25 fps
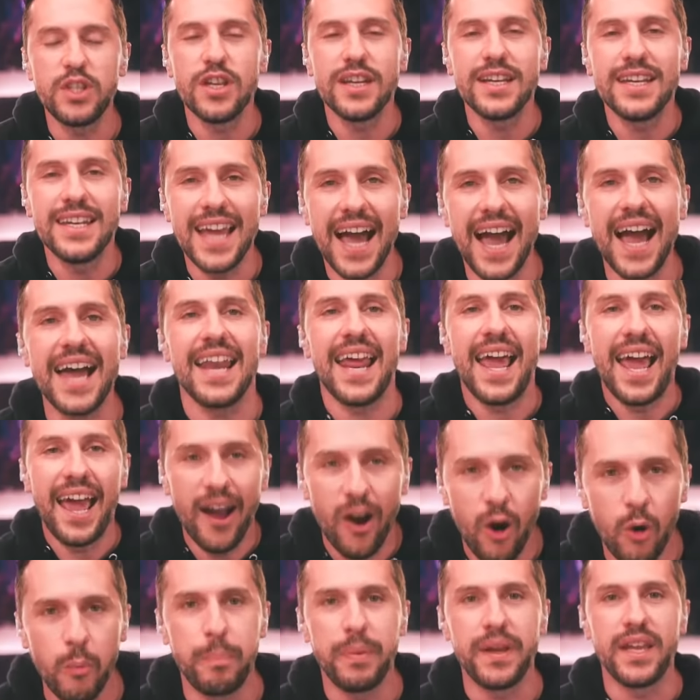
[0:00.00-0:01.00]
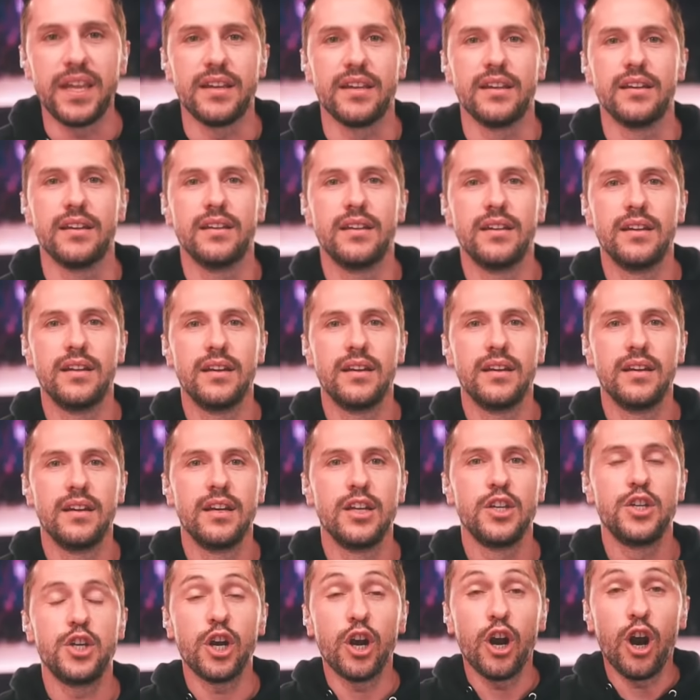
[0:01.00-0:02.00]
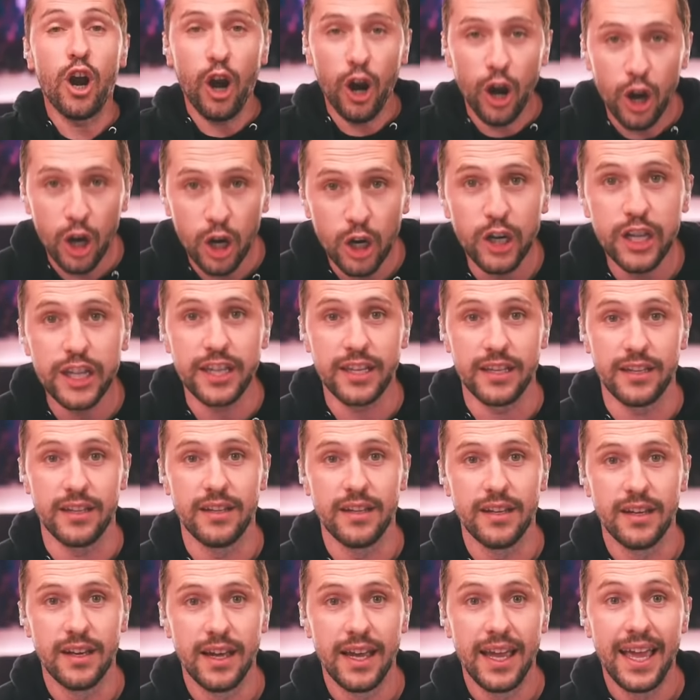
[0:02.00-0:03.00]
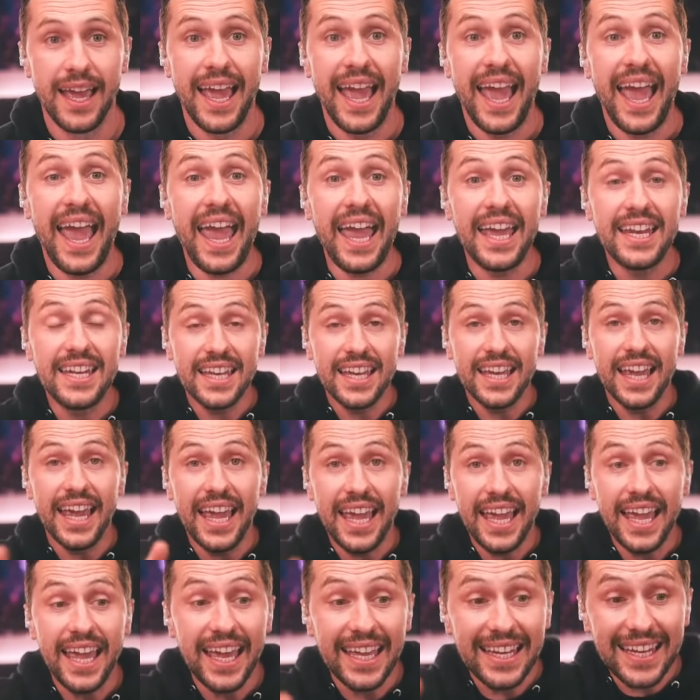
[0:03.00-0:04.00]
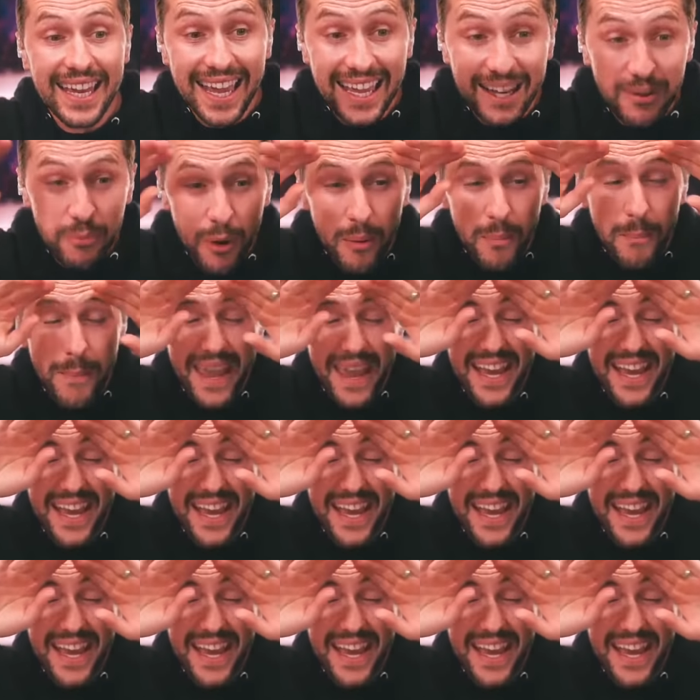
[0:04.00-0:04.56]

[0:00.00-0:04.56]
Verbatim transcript: you're not helping. You're hurting. And the and and what